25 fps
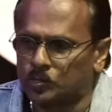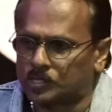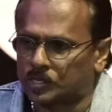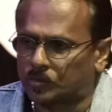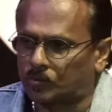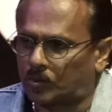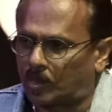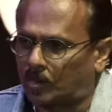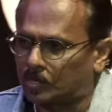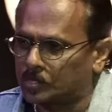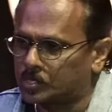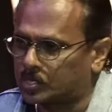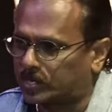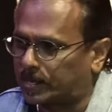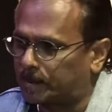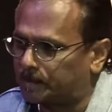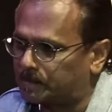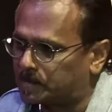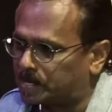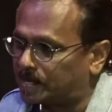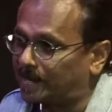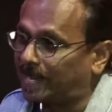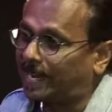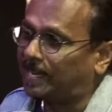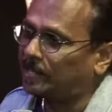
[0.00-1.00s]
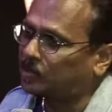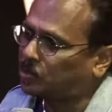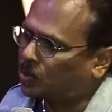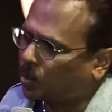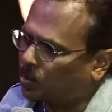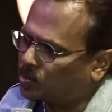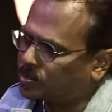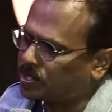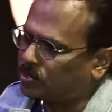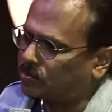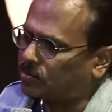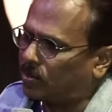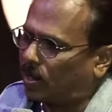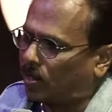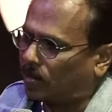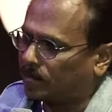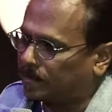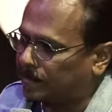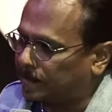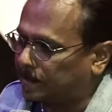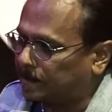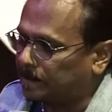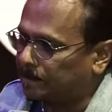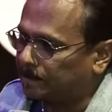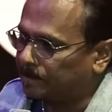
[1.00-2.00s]
the wrong scripture and quote it
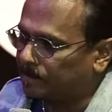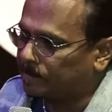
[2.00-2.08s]
wrongly.